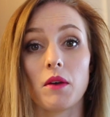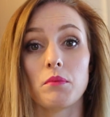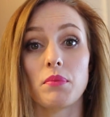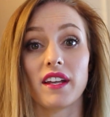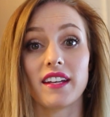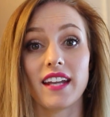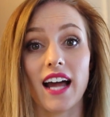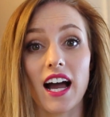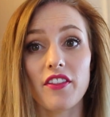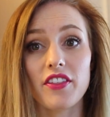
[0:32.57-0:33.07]

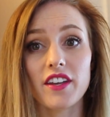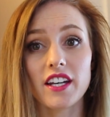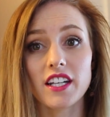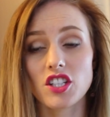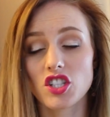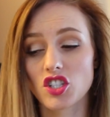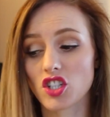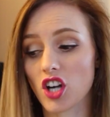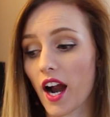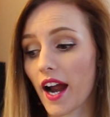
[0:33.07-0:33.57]
But now that
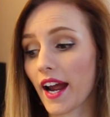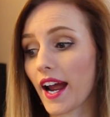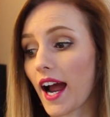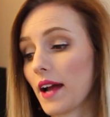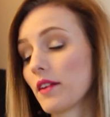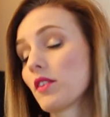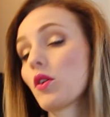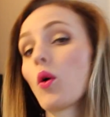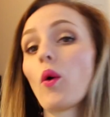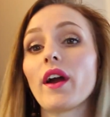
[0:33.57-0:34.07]
it's dry,
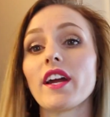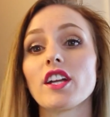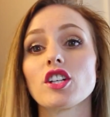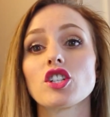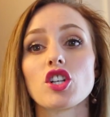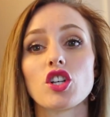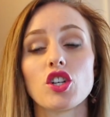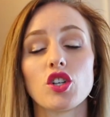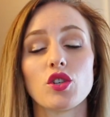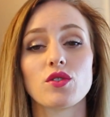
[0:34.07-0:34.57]
I'm going
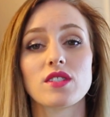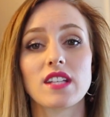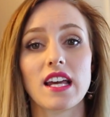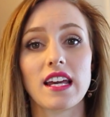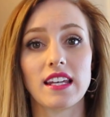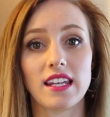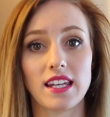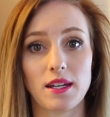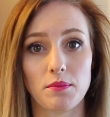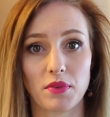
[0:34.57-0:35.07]
to use
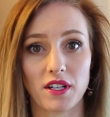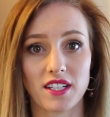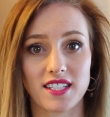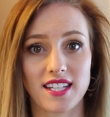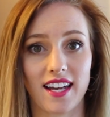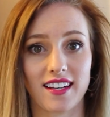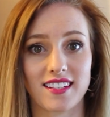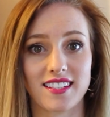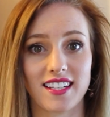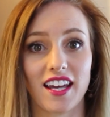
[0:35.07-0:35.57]
a heat
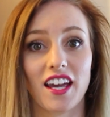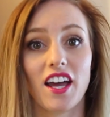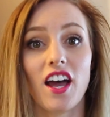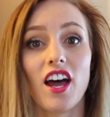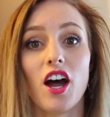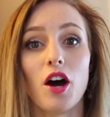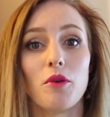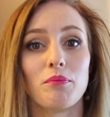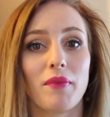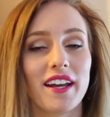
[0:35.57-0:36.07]
protectant.
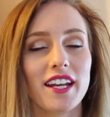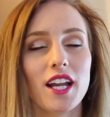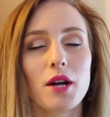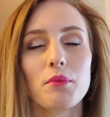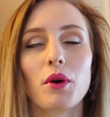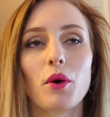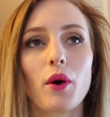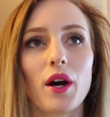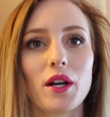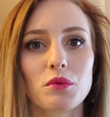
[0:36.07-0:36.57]
My
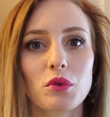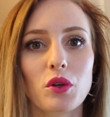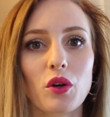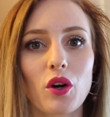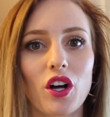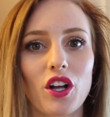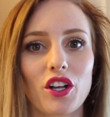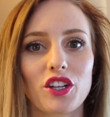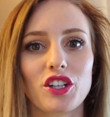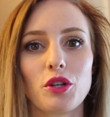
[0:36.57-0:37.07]
number 1
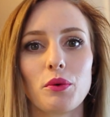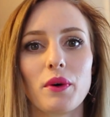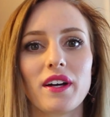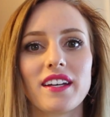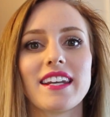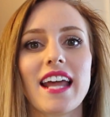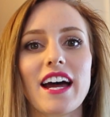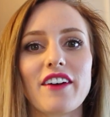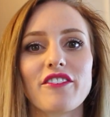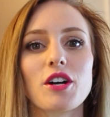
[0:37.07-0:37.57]
rule, you
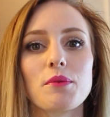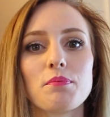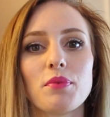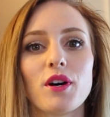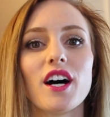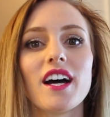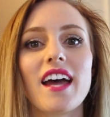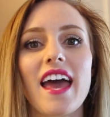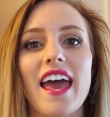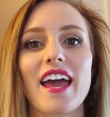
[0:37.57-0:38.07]
would never
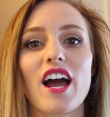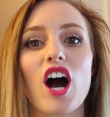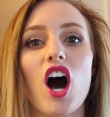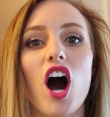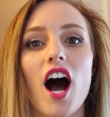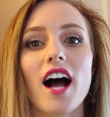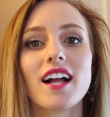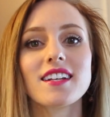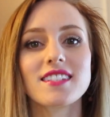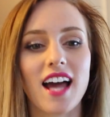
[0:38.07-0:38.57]
put a
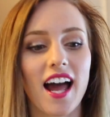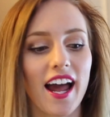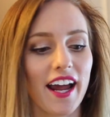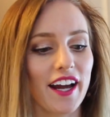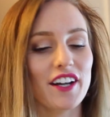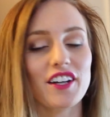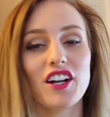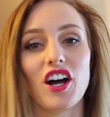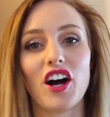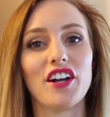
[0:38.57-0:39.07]
hot
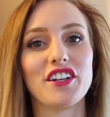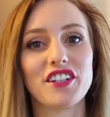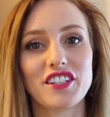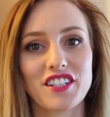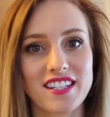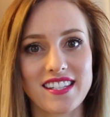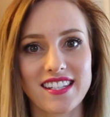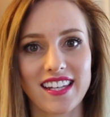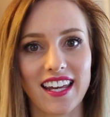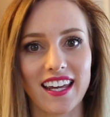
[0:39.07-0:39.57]
iron on
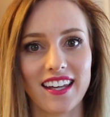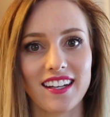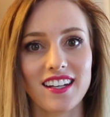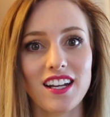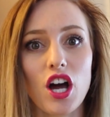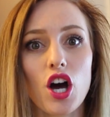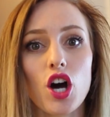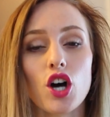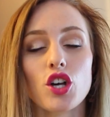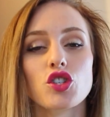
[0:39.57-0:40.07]
your
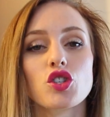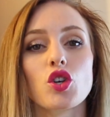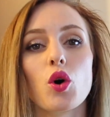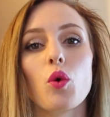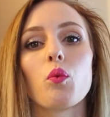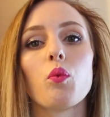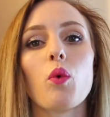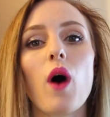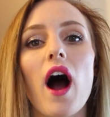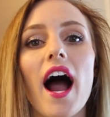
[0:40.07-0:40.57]
skin.
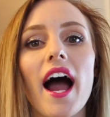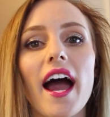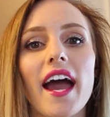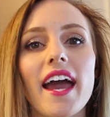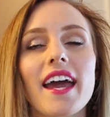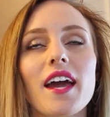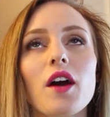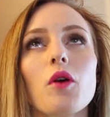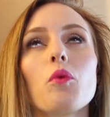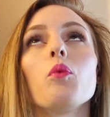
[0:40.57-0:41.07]
So
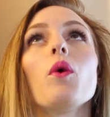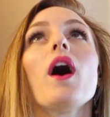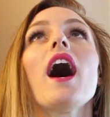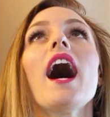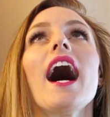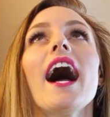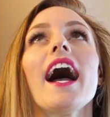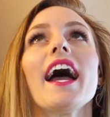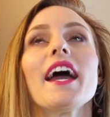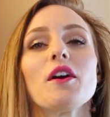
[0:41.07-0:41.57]

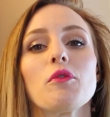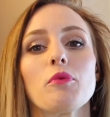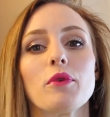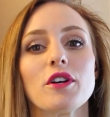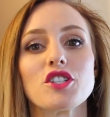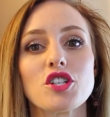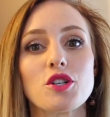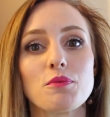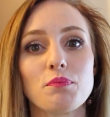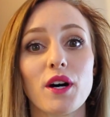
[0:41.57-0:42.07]
why
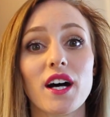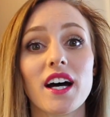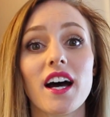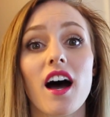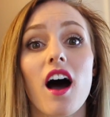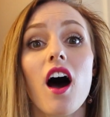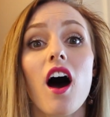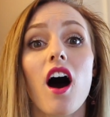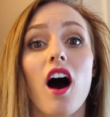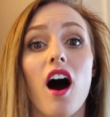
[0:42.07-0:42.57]
would you put
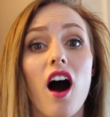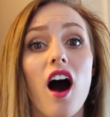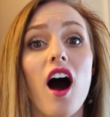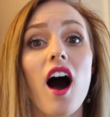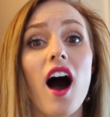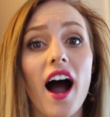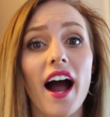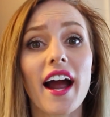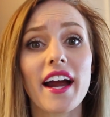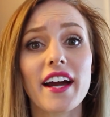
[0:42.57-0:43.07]
a
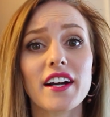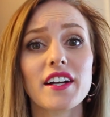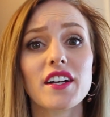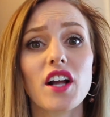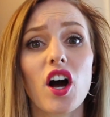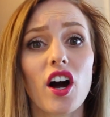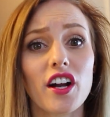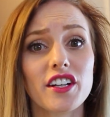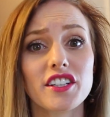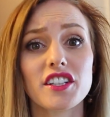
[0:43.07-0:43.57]
hot iron
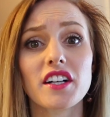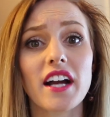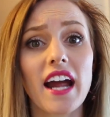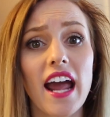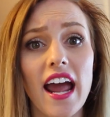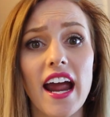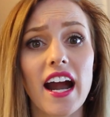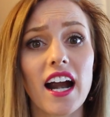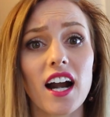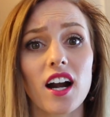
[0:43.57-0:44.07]
on your
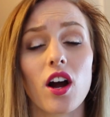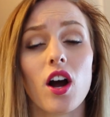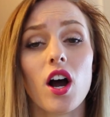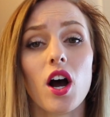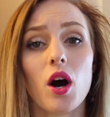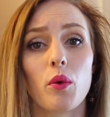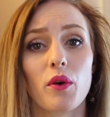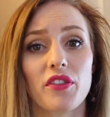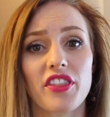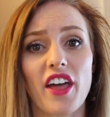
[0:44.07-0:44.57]
hair
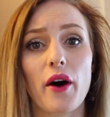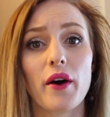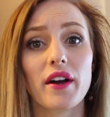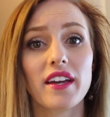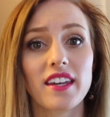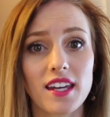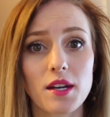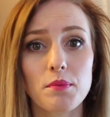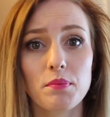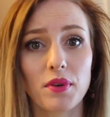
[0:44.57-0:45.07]
without a
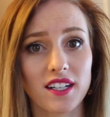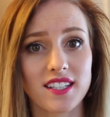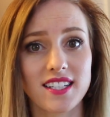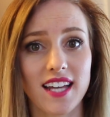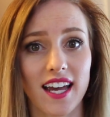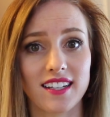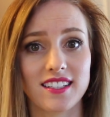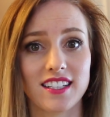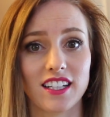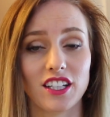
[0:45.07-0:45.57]
heat
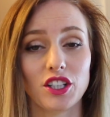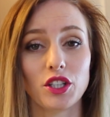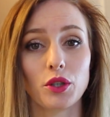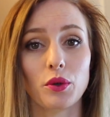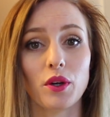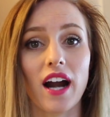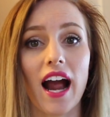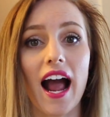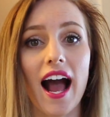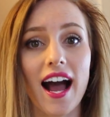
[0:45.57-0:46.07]
protectant? You
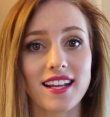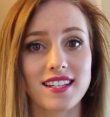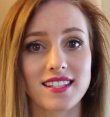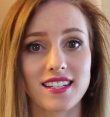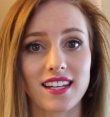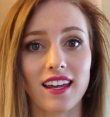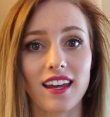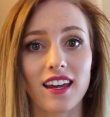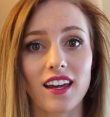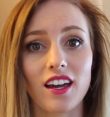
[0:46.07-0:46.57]
are
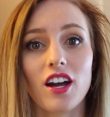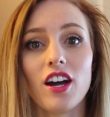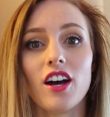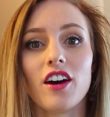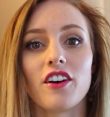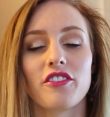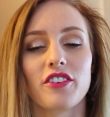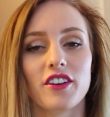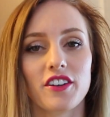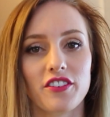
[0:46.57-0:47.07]
asking
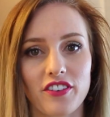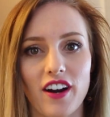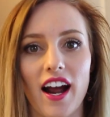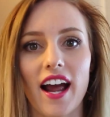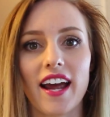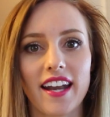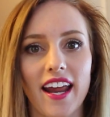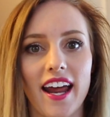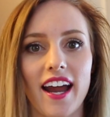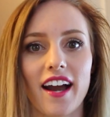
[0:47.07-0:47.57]
for
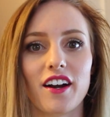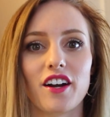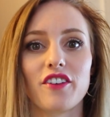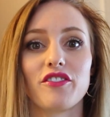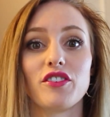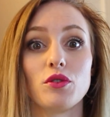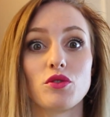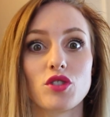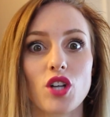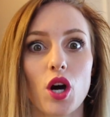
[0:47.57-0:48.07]
fried hair
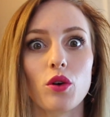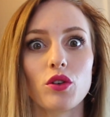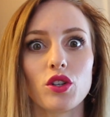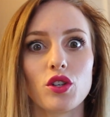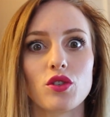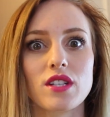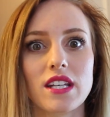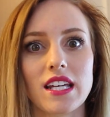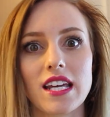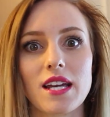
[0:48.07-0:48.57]
if you don't
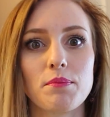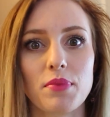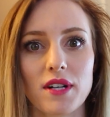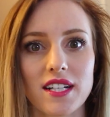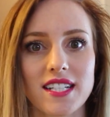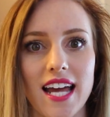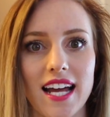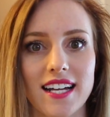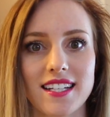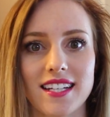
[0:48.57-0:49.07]
use a heat
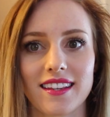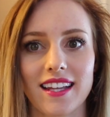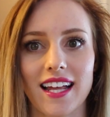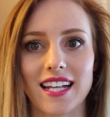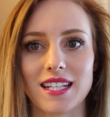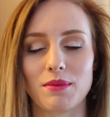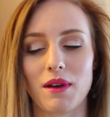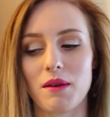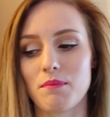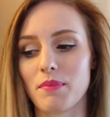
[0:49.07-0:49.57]
protectant.
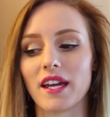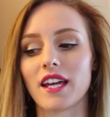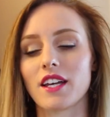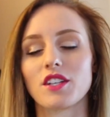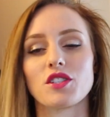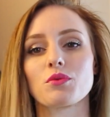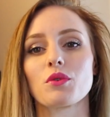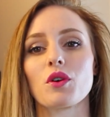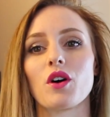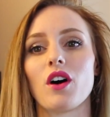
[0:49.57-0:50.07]
That's my
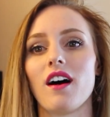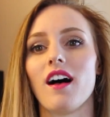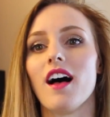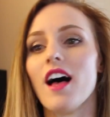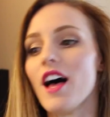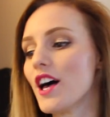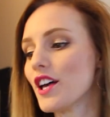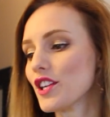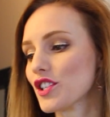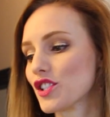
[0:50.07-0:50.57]
biggest rule.
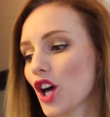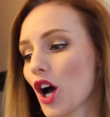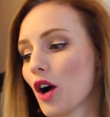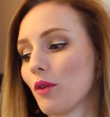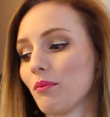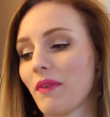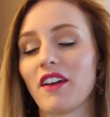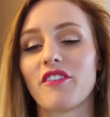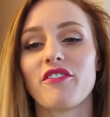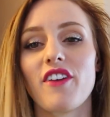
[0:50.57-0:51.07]

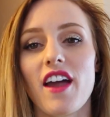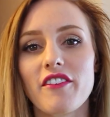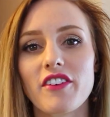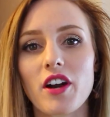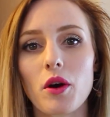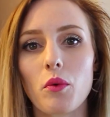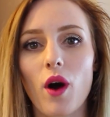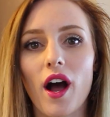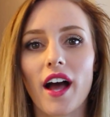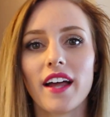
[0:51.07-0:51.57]
So my
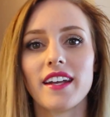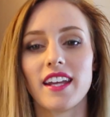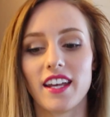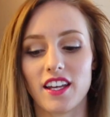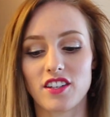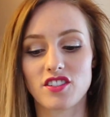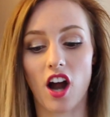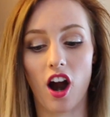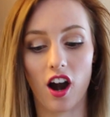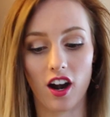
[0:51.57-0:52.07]
favorite one
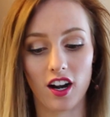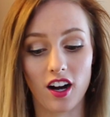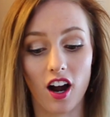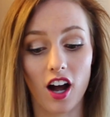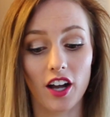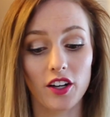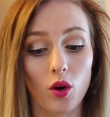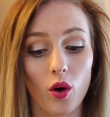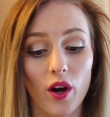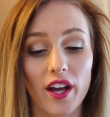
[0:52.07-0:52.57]
is
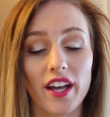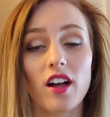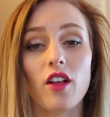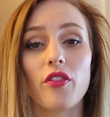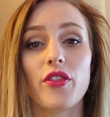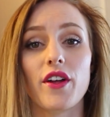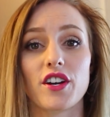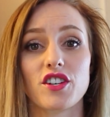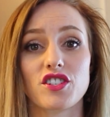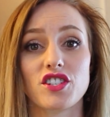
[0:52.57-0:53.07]
argan
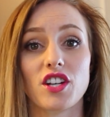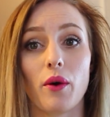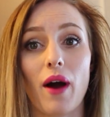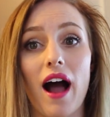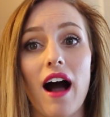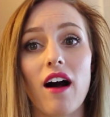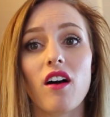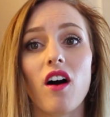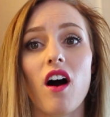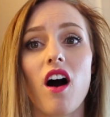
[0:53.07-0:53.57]
oil. There's no
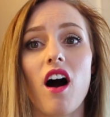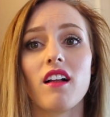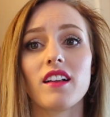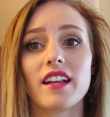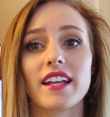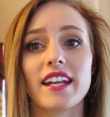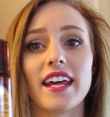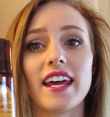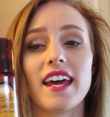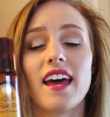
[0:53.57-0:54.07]
alcohol
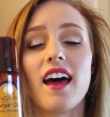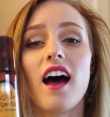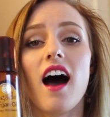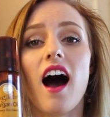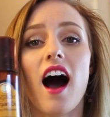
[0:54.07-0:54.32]
in it.